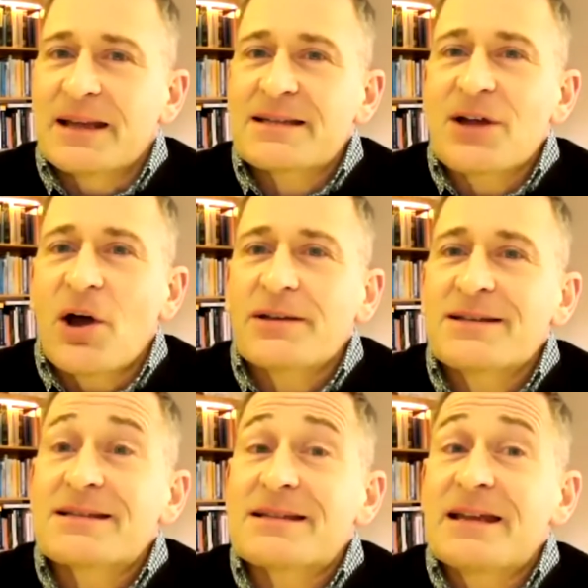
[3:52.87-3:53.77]
Starting to
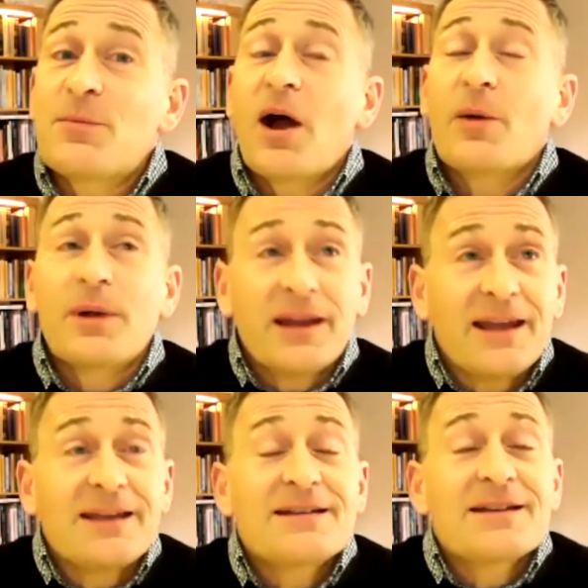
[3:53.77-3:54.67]
see why we
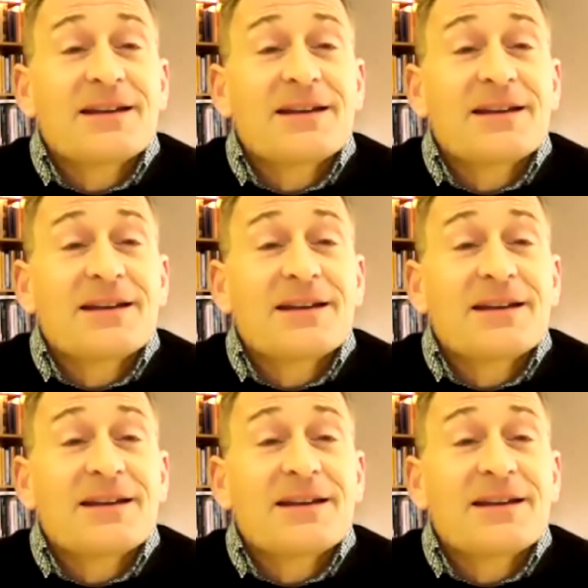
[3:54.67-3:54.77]
need